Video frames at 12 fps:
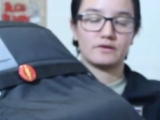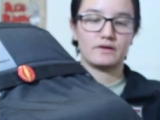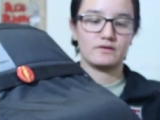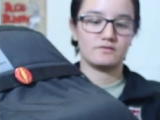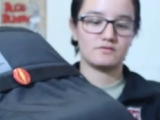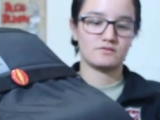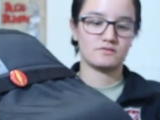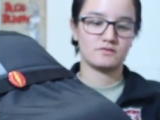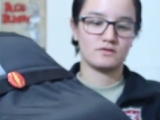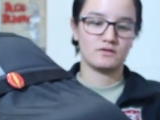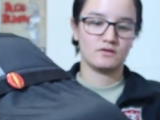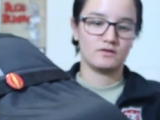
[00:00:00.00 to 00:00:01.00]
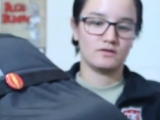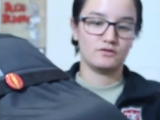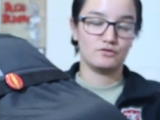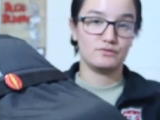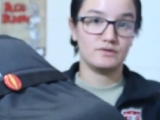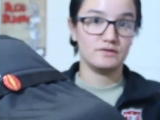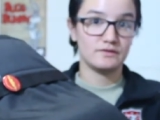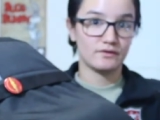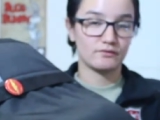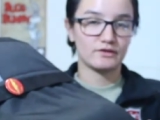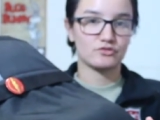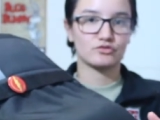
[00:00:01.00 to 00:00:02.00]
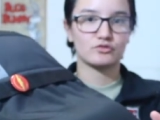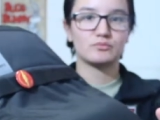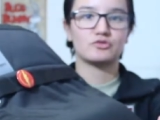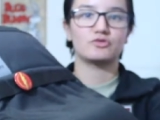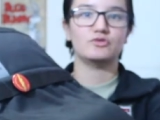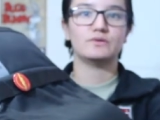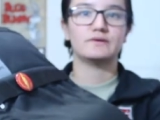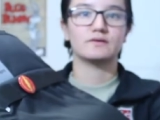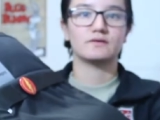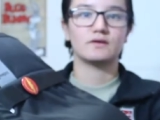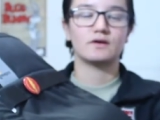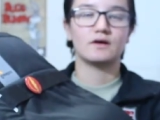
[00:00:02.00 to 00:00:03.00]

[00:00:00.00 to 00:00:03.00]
in case you need that extra room. So you can